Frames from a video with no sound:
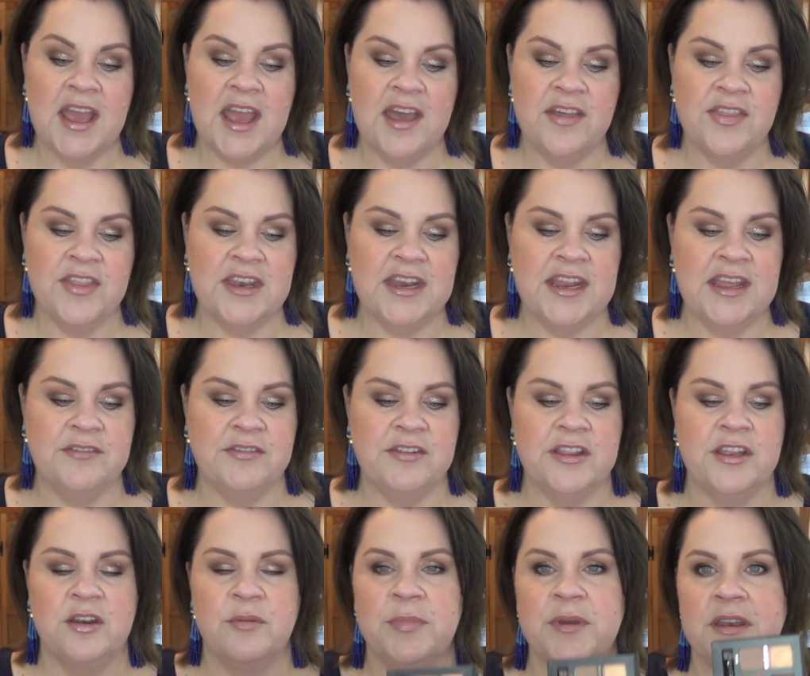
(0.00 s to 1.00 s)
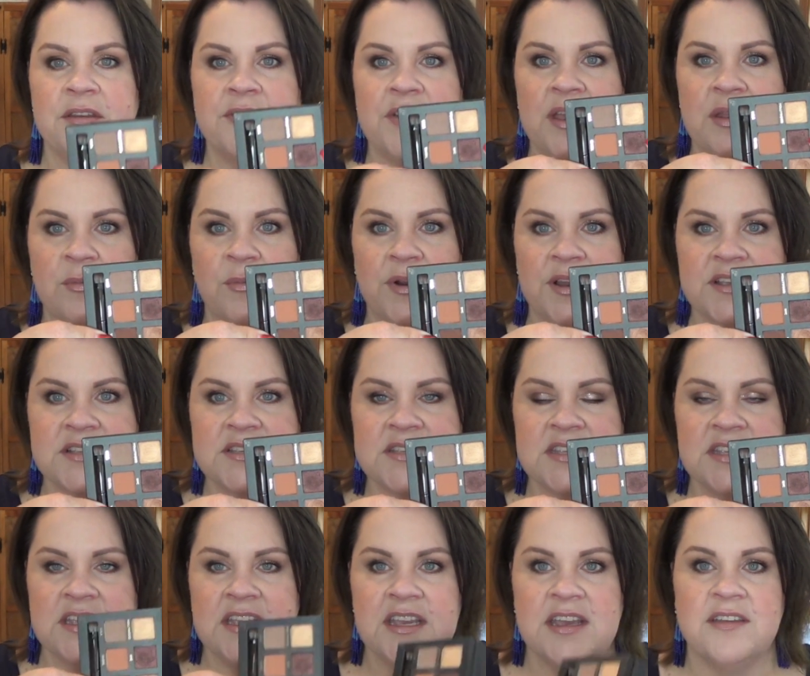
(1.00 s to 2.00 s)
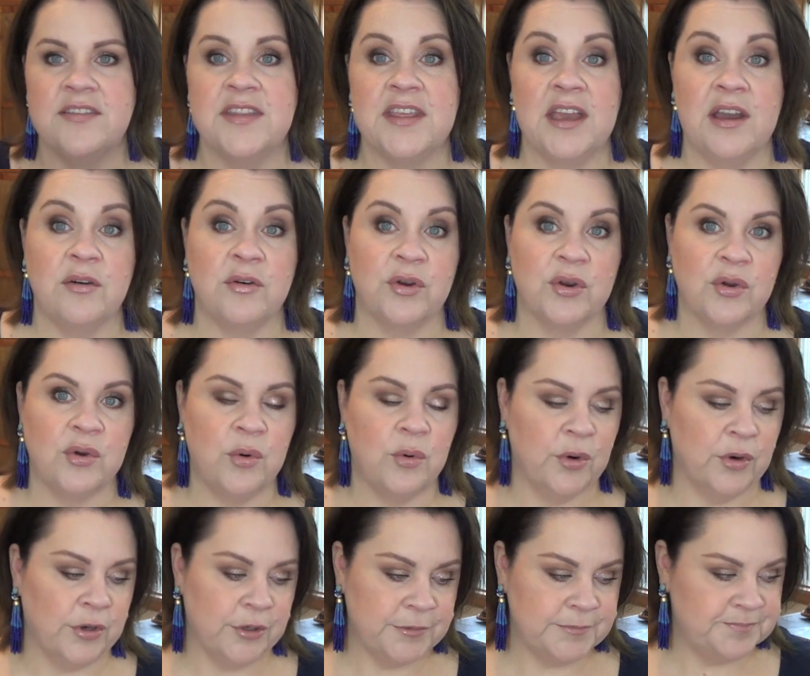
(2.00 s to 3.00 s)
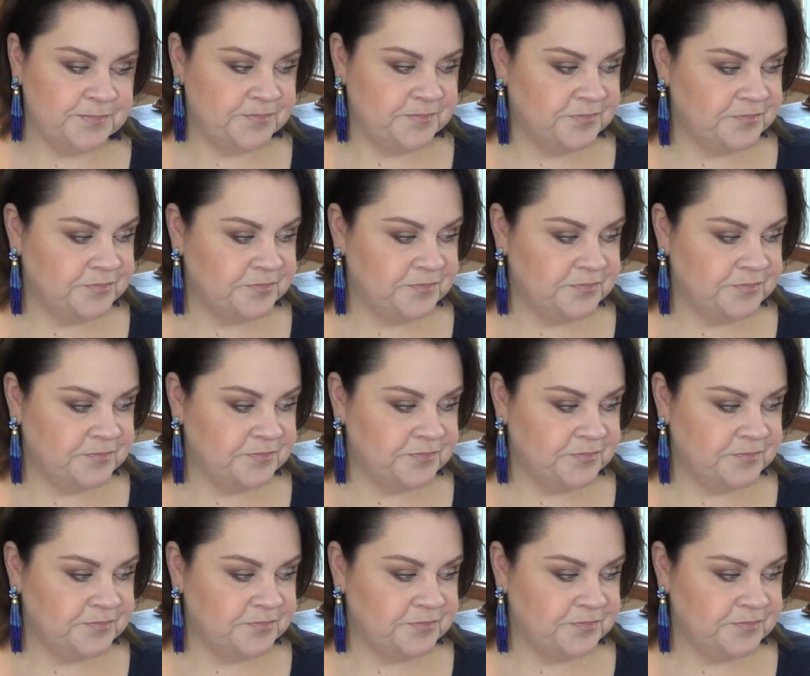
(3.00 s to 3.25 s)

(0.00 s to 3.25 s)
And then I have a little bit of NYC in the outer corner.